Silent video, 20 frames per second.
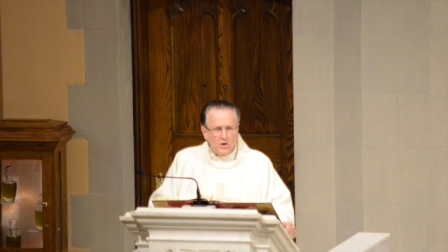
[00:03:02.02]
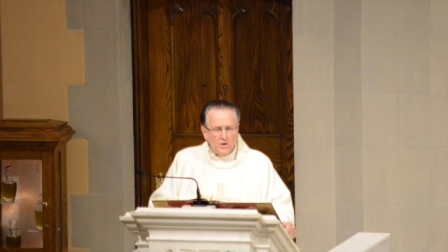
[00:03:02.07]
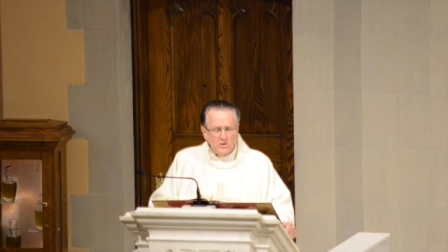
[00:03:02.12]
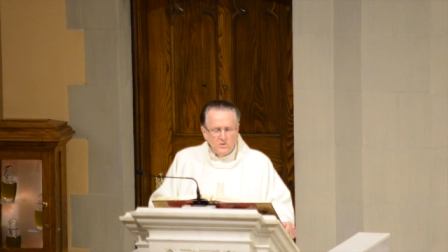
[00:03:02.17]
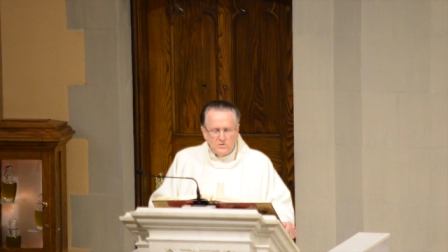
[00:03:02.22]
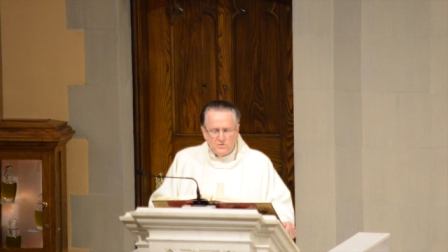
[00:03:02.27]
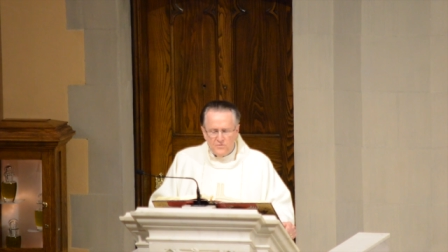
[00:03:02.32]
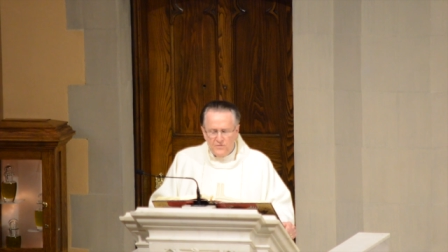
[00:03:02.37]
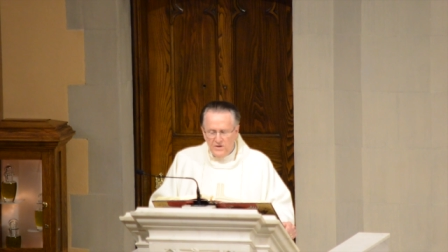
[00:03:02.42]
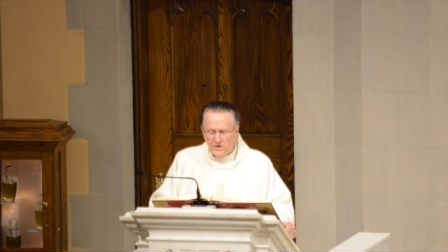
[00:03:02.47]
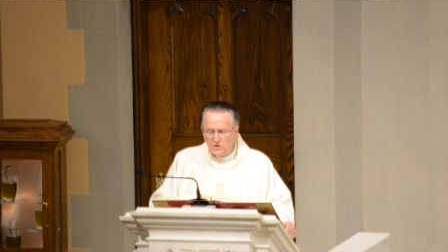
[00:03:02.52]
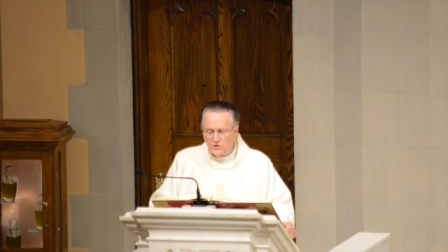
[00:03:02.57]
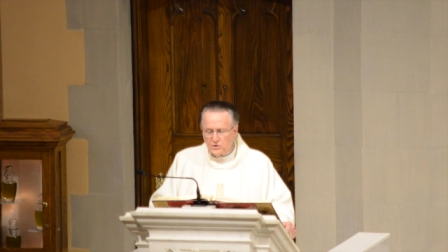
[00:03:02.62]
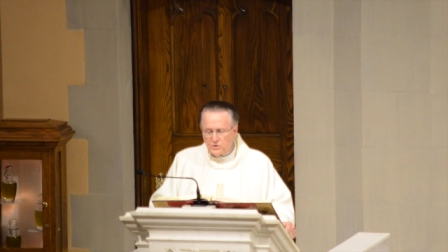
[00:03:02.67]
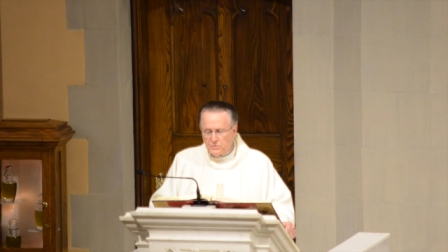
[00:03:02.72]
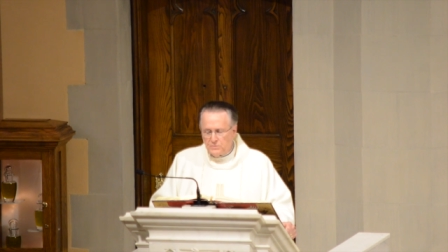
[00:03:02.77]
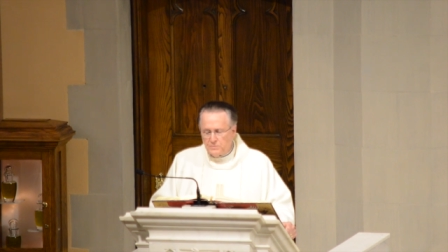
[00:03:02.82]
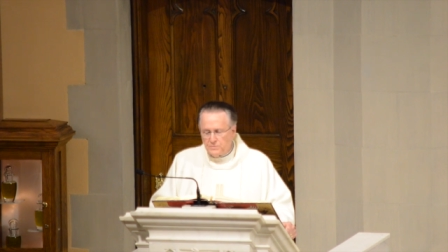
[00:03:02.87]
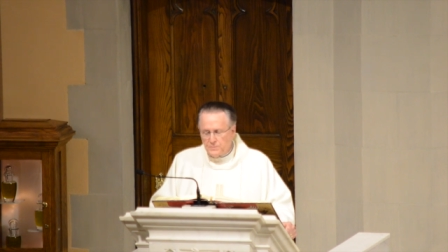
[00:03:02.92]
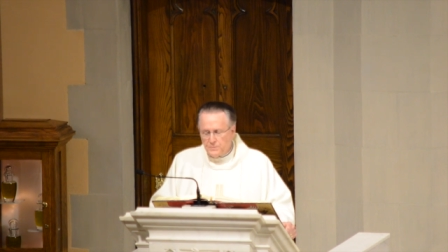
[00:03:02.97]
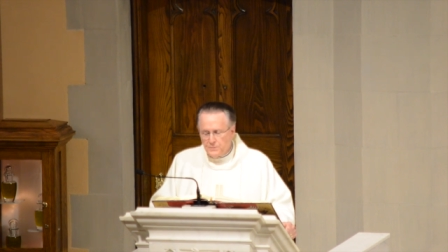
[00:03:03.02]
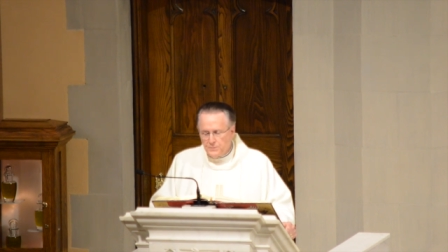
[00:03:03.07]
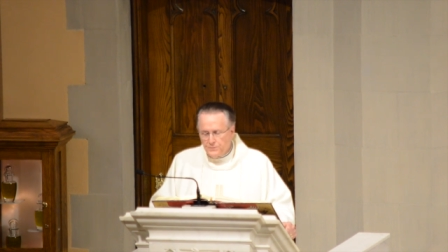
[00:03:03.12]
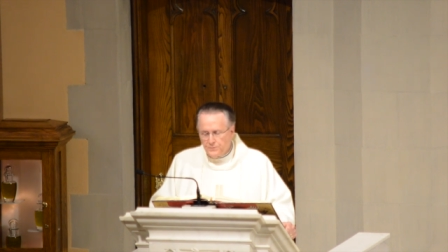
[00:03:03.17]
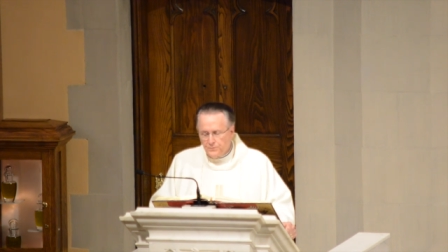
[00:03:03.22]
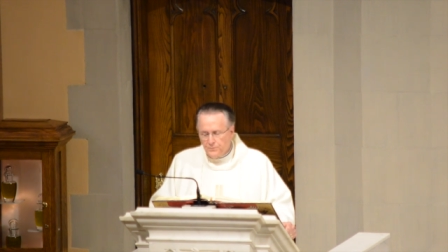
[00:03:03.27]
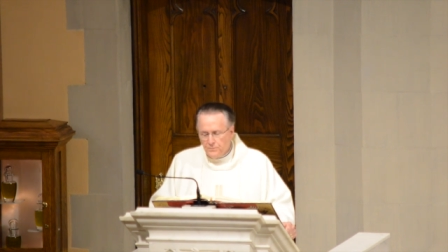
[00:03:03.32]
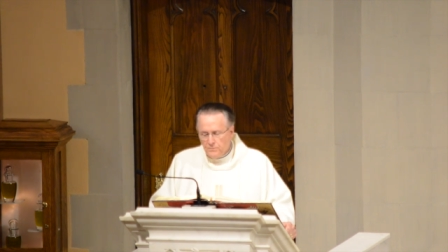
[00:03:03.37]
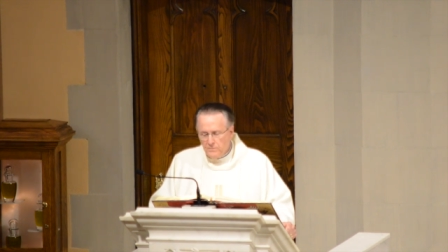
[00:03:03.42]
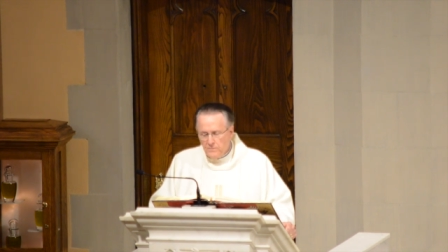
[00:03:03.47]
large fish.
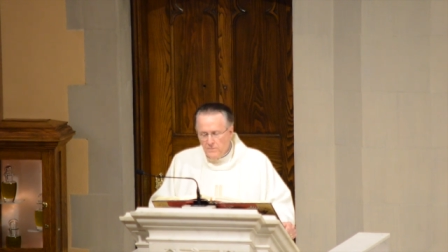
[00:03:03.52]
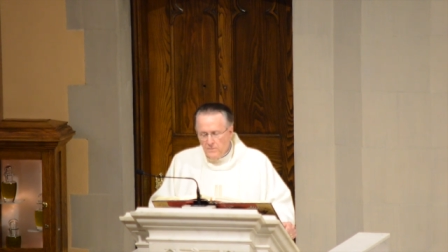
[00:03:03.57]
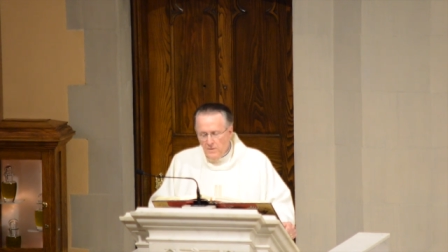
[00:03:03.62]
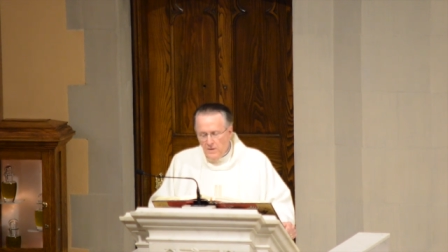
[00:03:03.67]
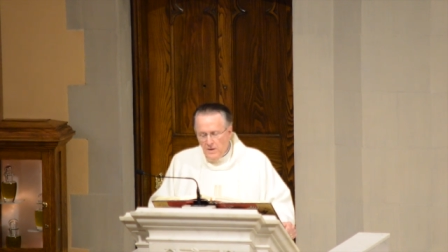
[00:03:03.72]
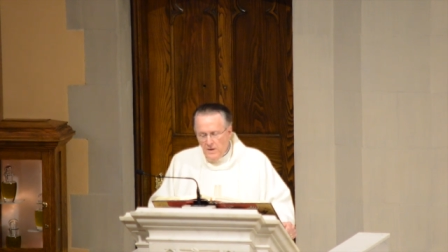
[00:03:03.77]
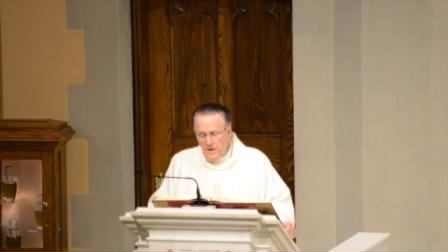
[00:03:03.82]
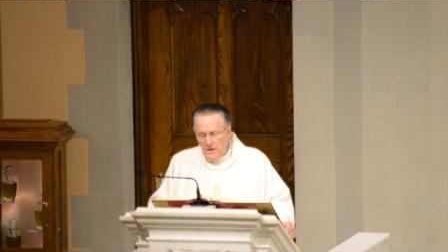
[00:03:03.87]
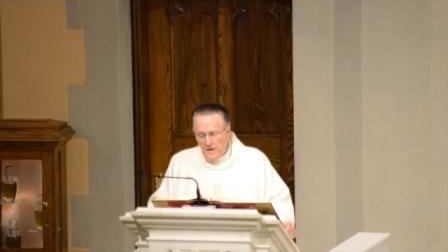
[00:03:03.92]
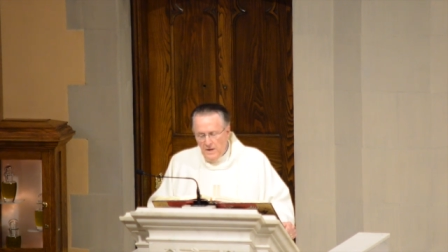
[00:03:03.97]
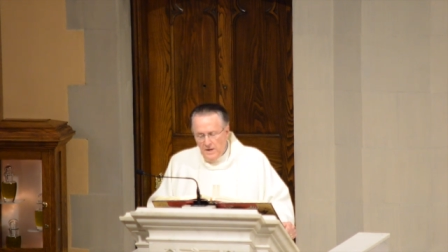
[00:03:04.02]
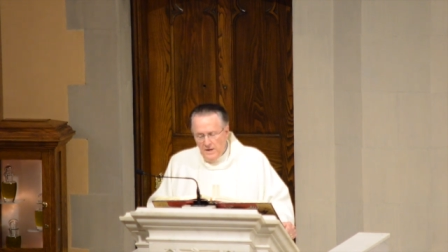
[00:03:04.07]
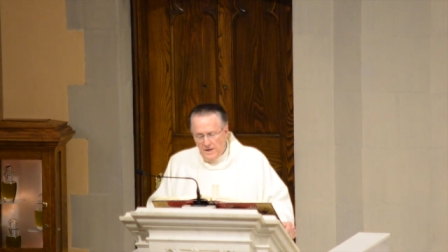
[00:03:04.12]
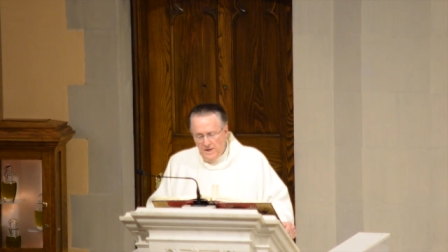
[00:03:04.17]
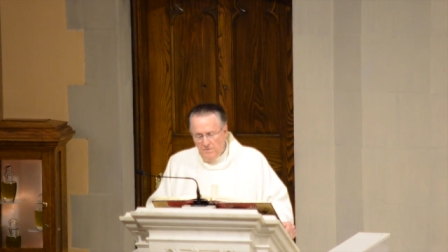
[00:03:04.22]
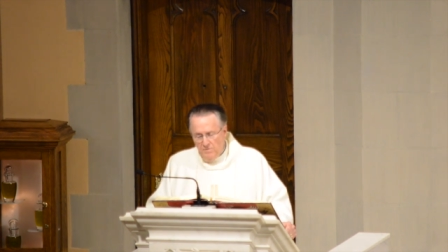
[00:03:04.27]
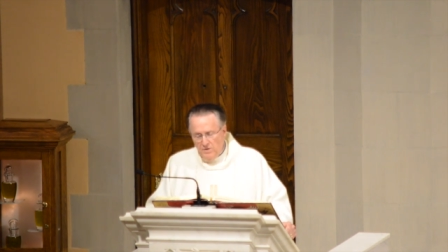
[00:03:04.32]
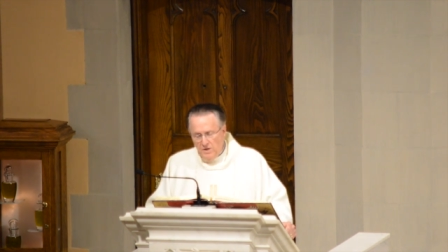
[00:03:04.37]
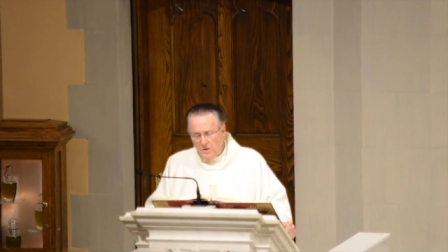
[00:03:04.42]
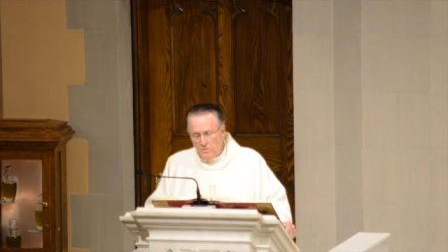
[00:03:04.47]
Even